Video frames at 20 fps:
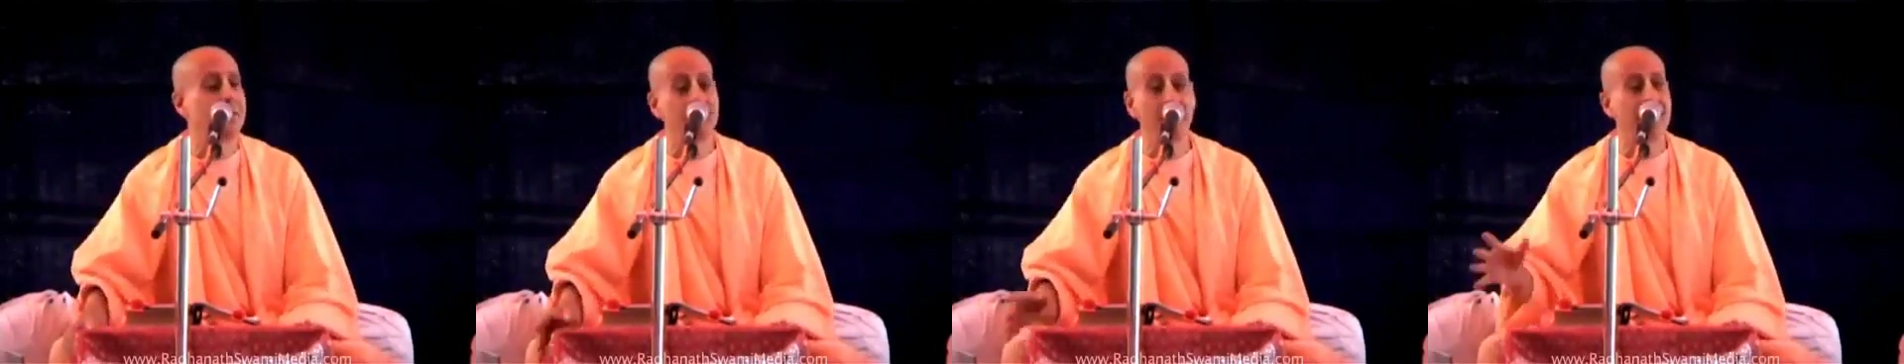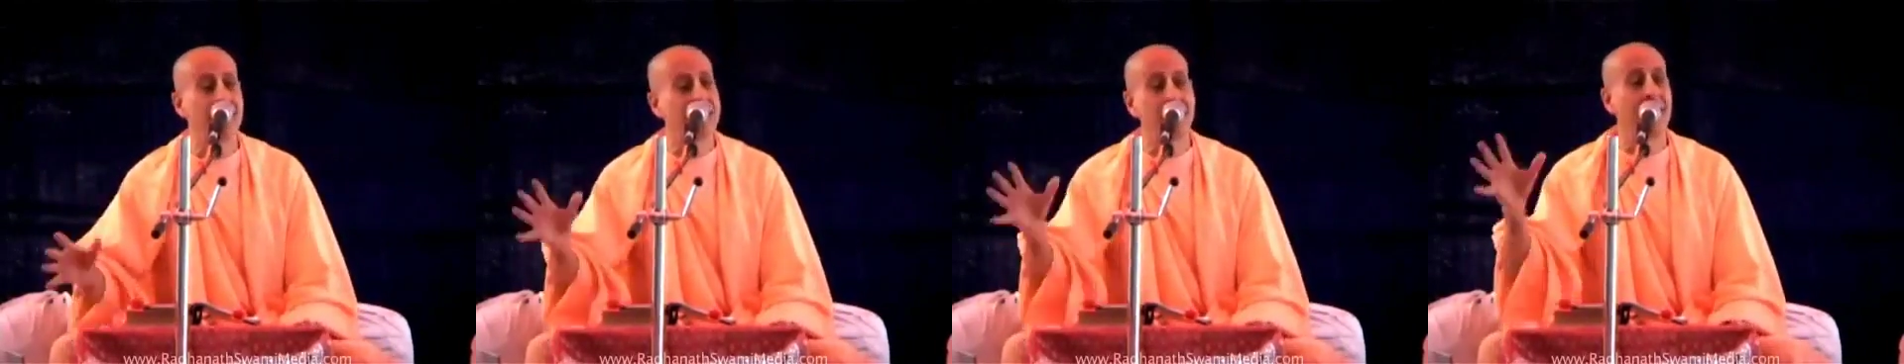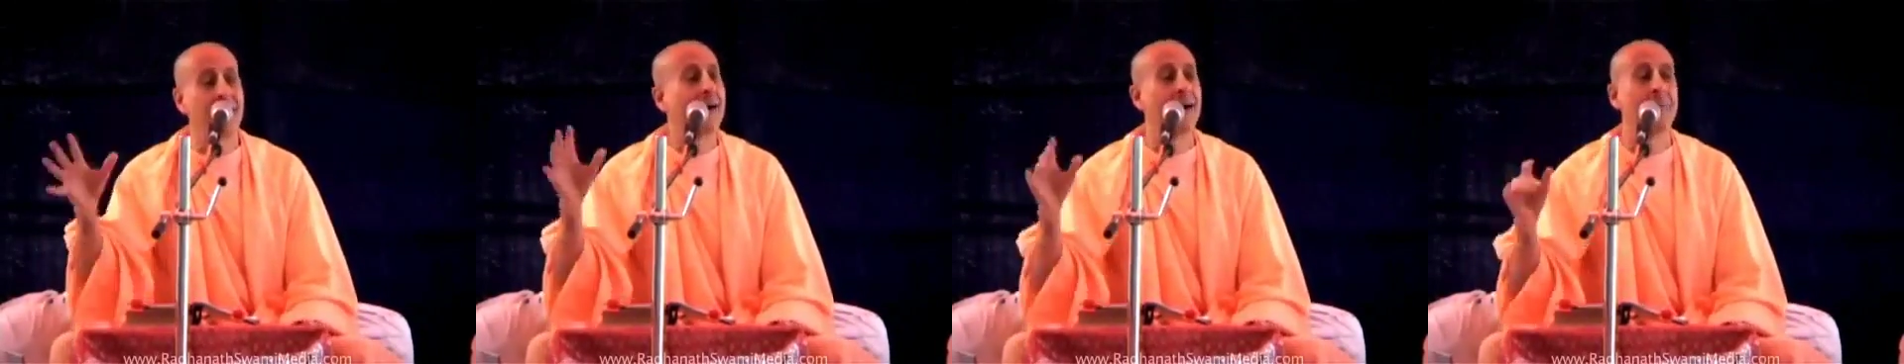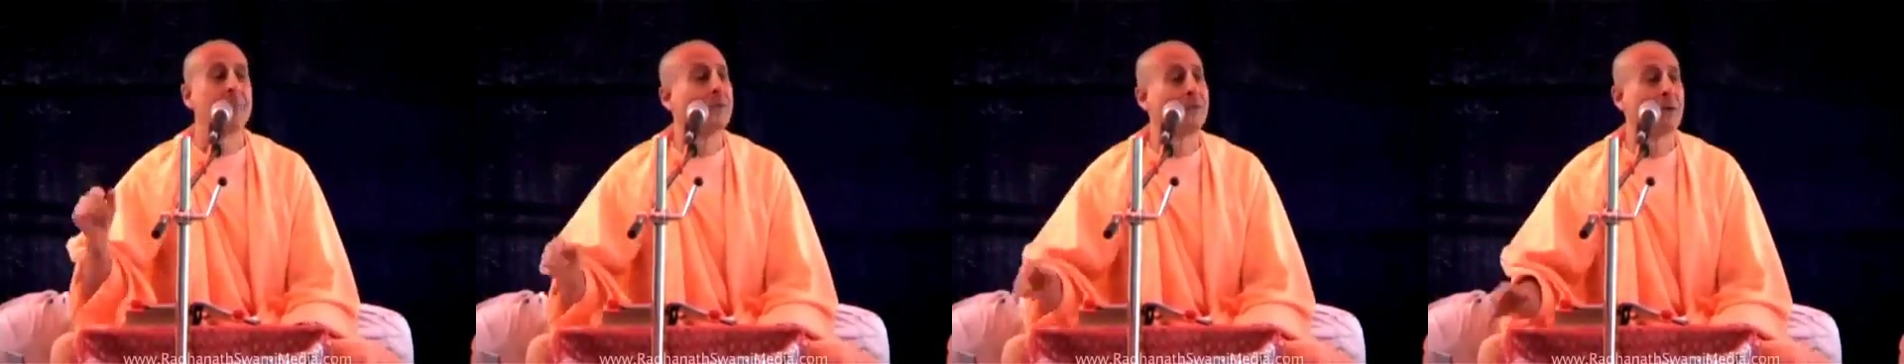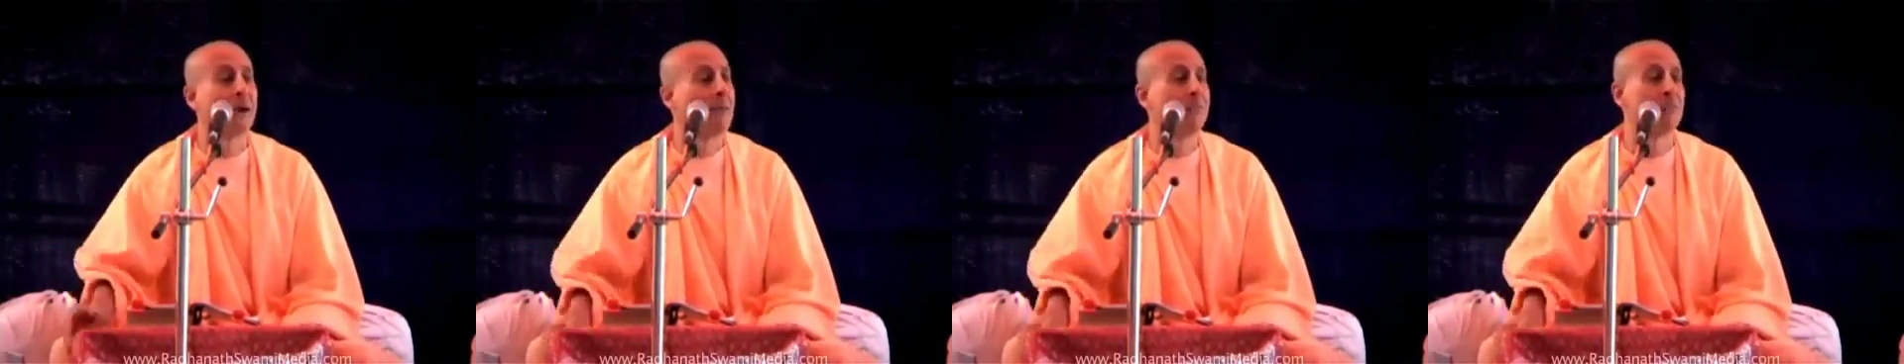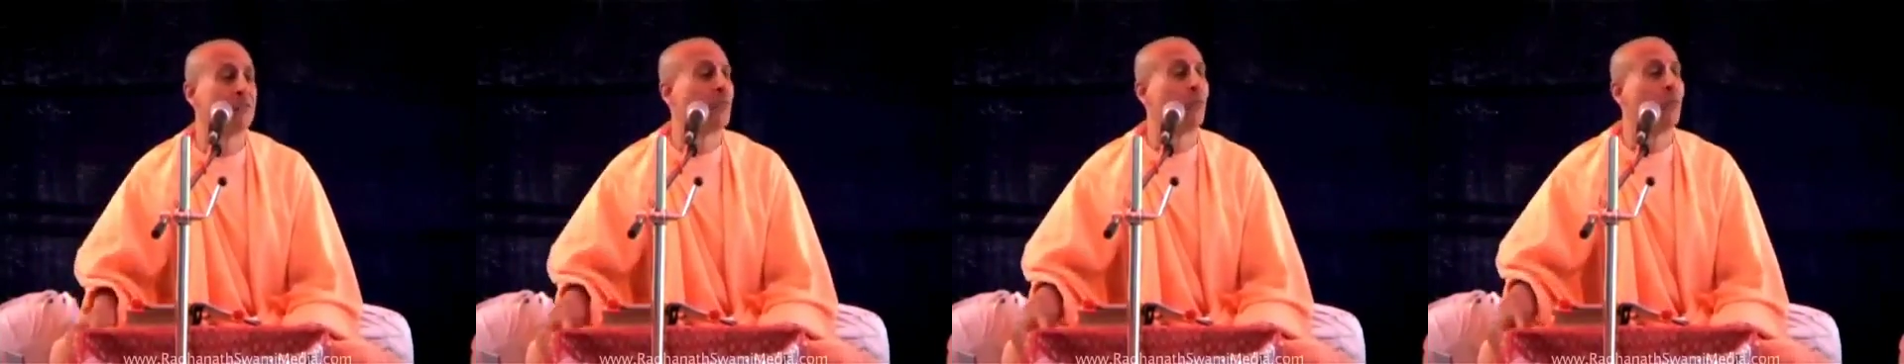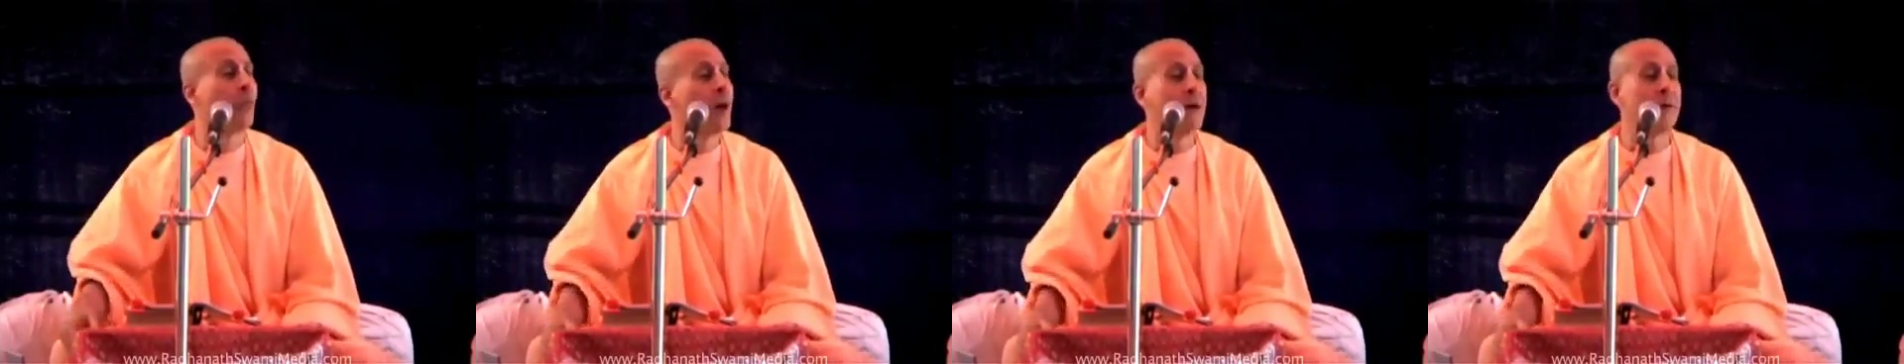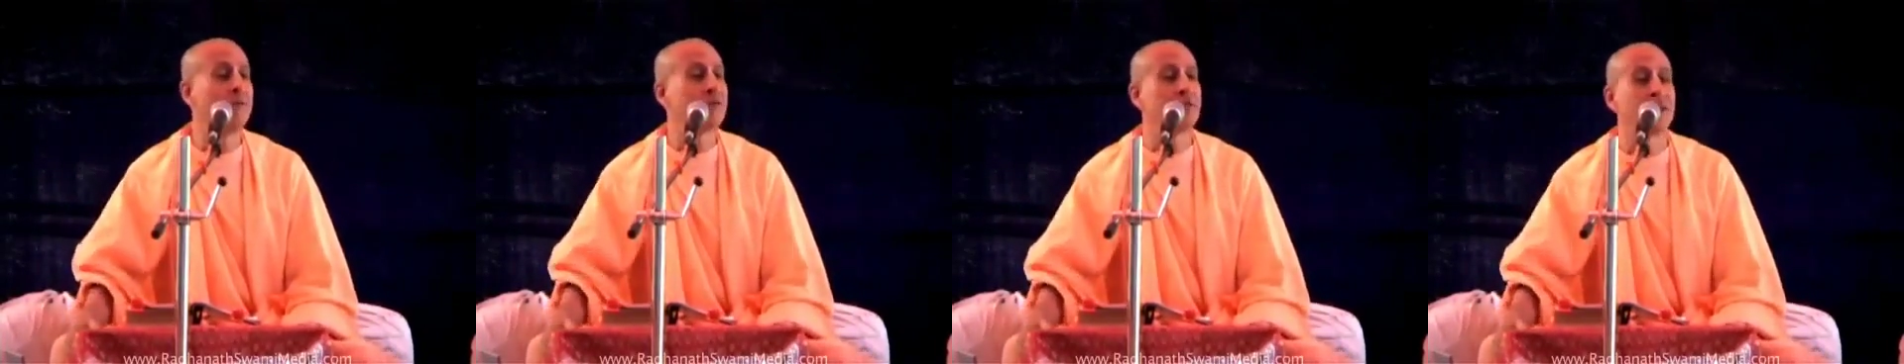Finally, Abhiram's
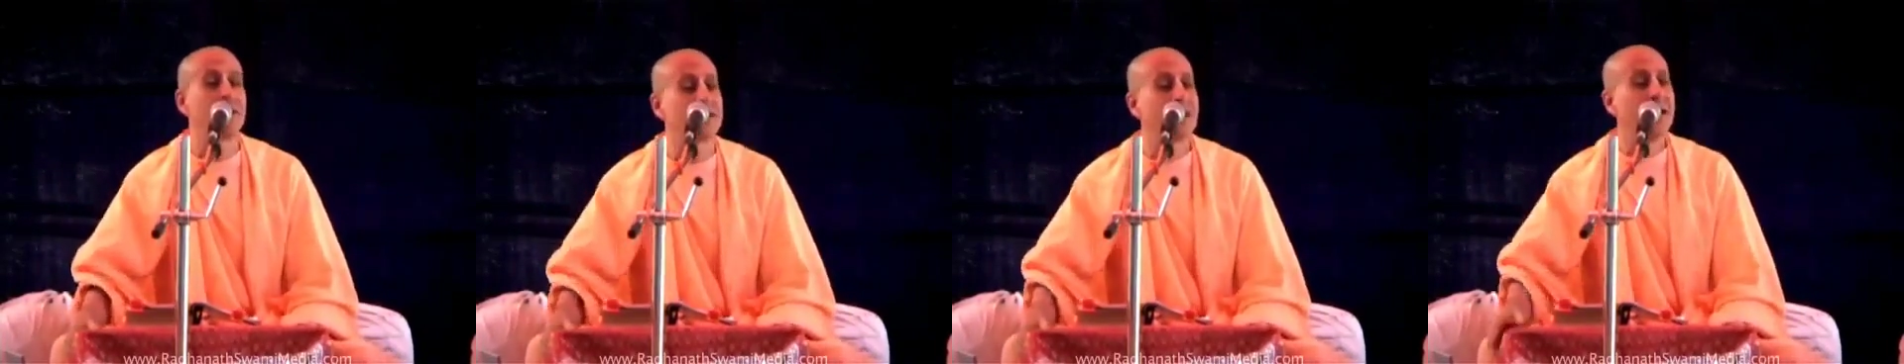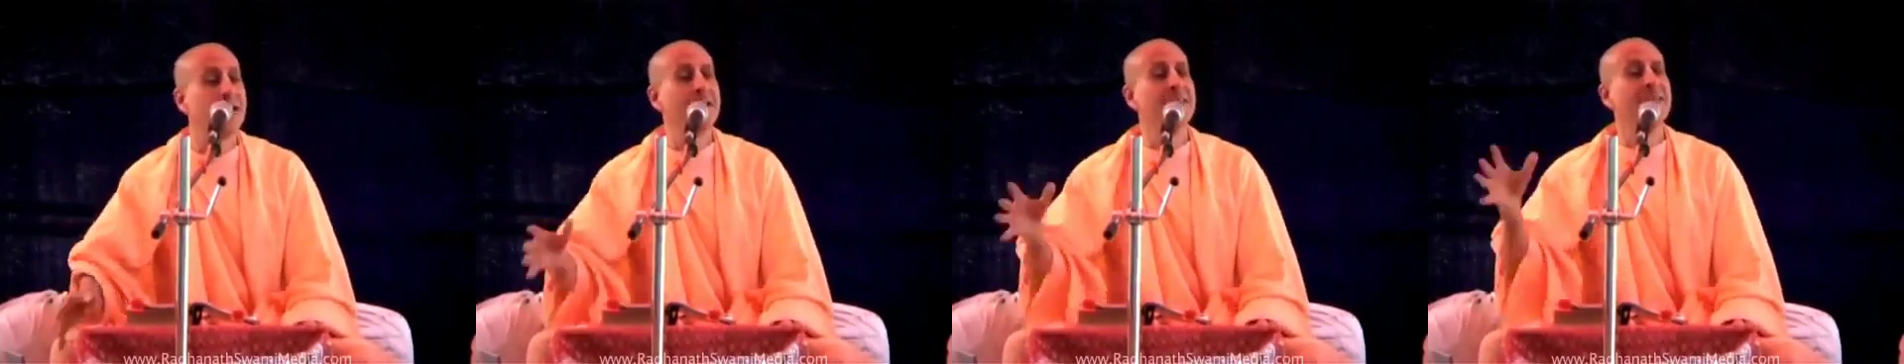wife says,